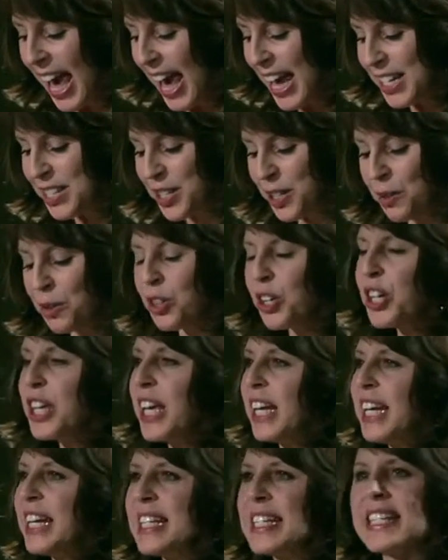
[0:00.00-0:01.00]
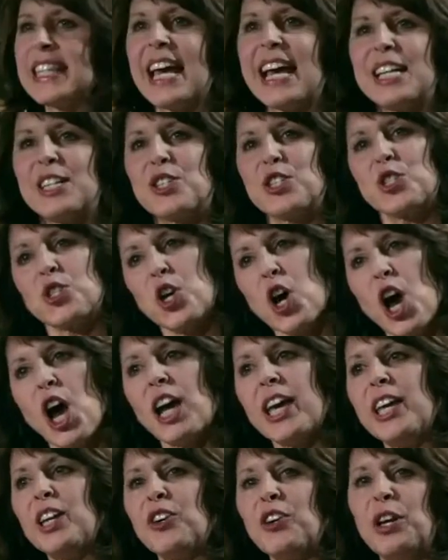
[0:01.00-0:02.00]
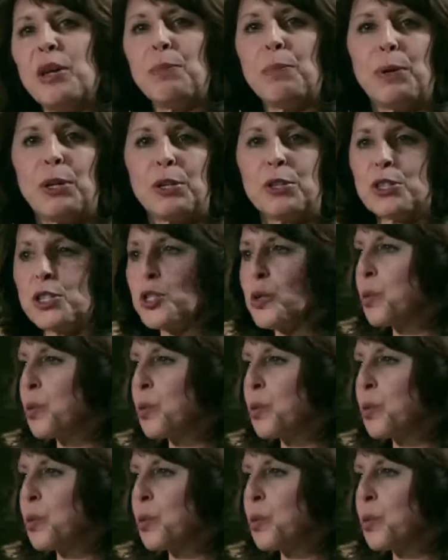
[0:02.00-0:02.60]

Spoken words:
As you look at it, it's that strong inner impulse